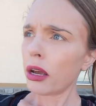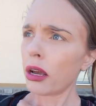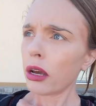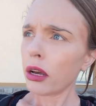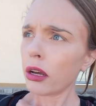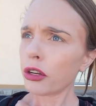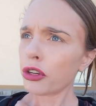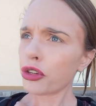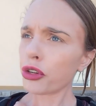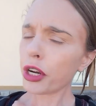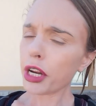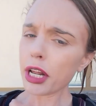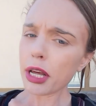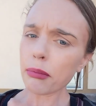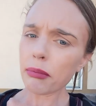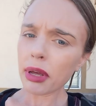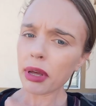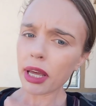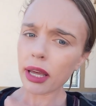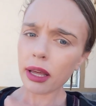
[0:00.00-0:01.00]
treating
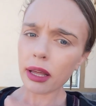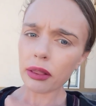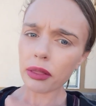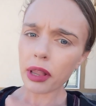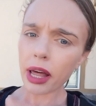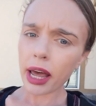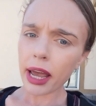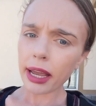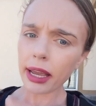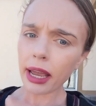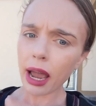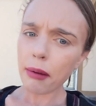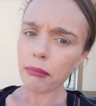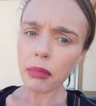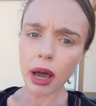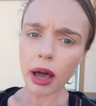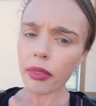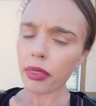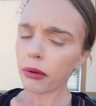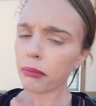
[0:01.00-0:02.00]
me like I'm
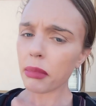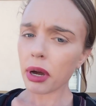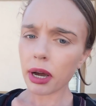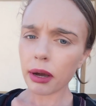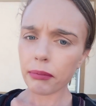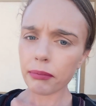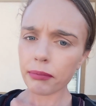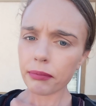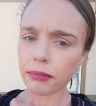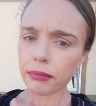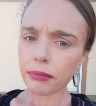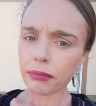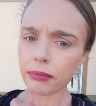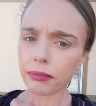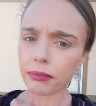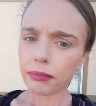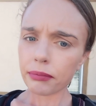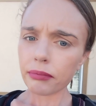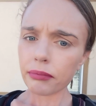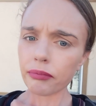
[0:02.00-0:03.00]
not the mom.
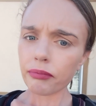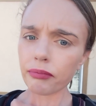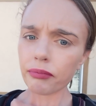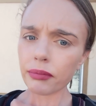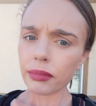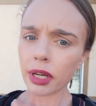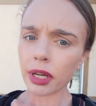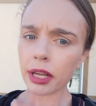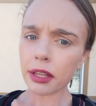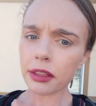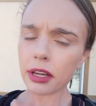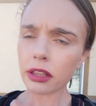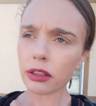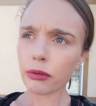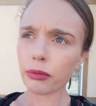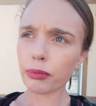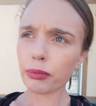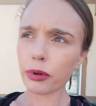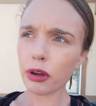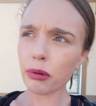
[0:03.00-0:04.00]
And I think the
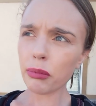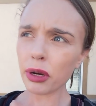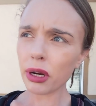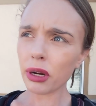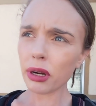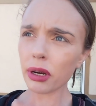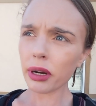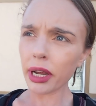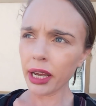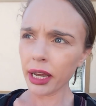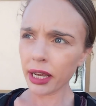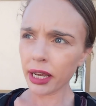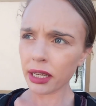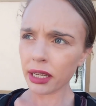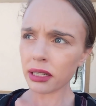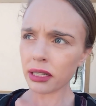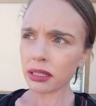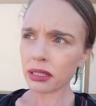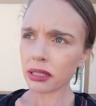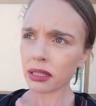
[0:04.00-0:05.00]
rumor
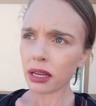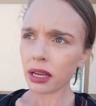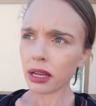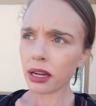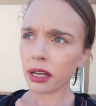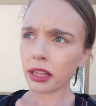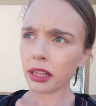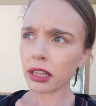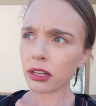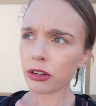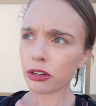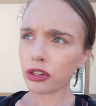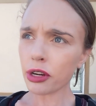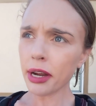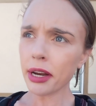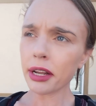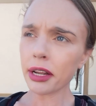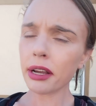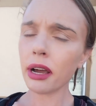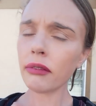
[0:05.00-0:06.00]
is, and I think they're trying
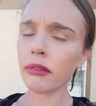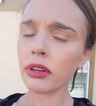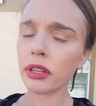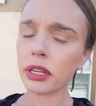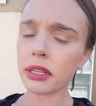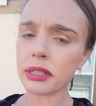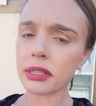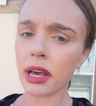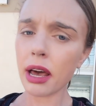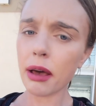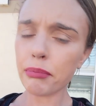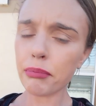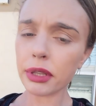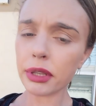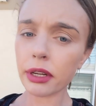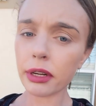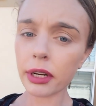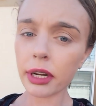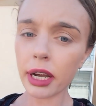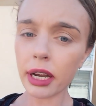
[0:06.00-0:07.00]
to cover this up, but
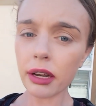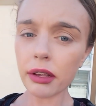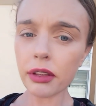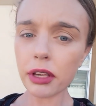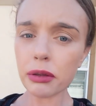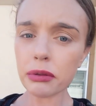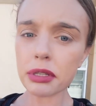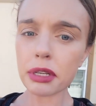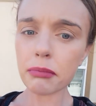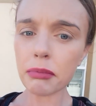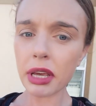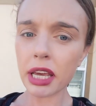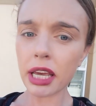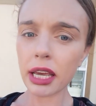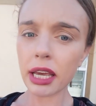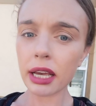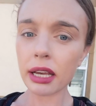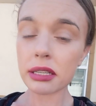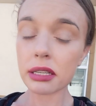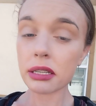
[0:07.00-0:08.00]
they're kind of using me
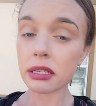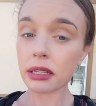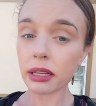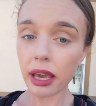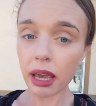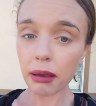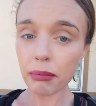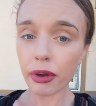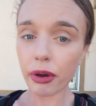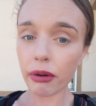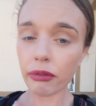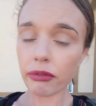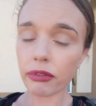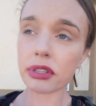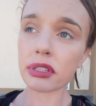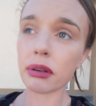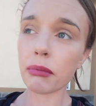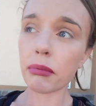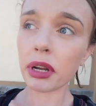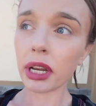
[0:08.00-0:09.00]
as a scapegoat for
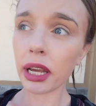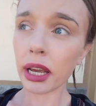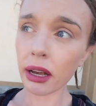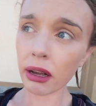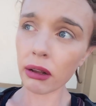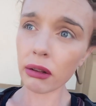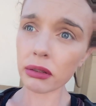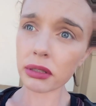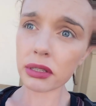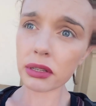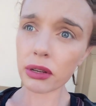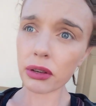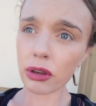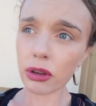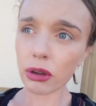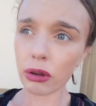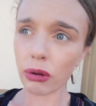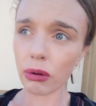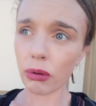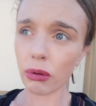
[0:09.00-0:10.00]
somebody else
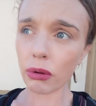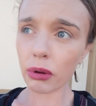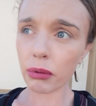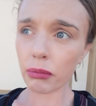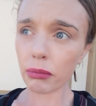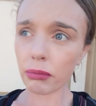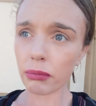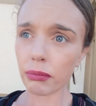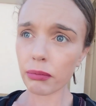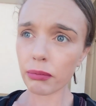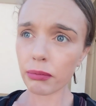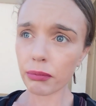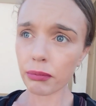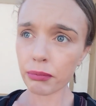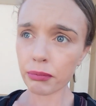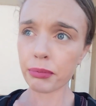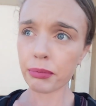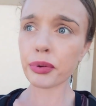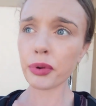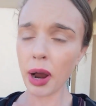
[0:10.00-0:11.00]
who
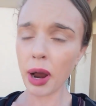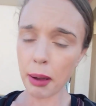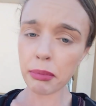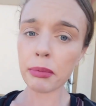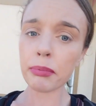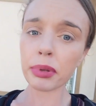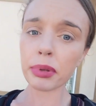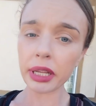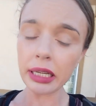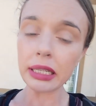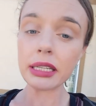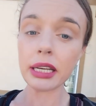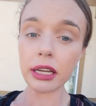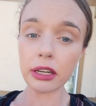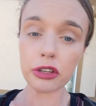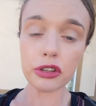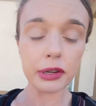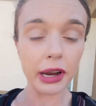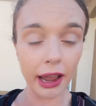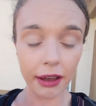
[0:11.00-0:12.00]
probably did
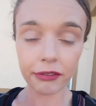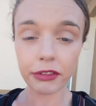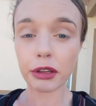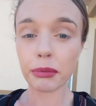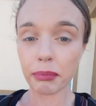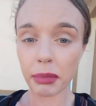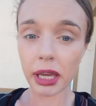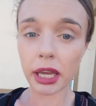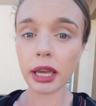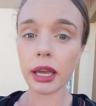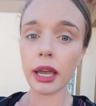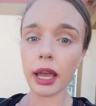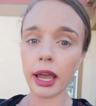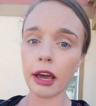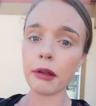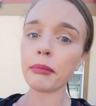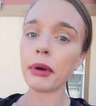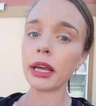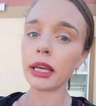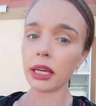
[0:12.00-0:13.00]
traffic me and
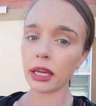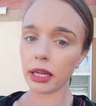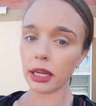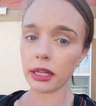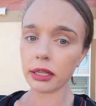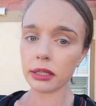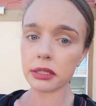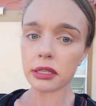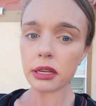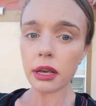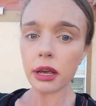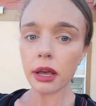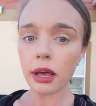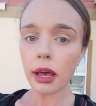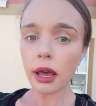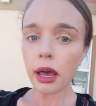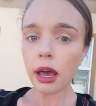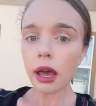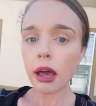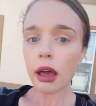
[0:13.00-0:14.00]
my kids.
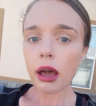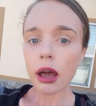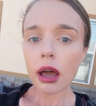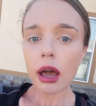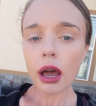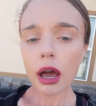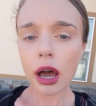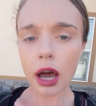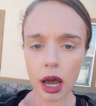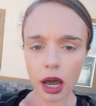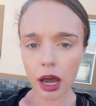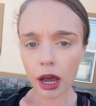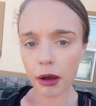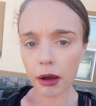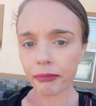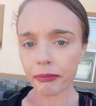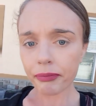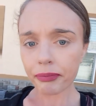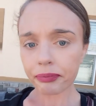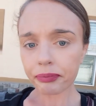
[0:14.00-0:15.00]

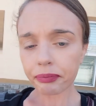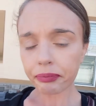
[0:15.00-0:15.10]
Um,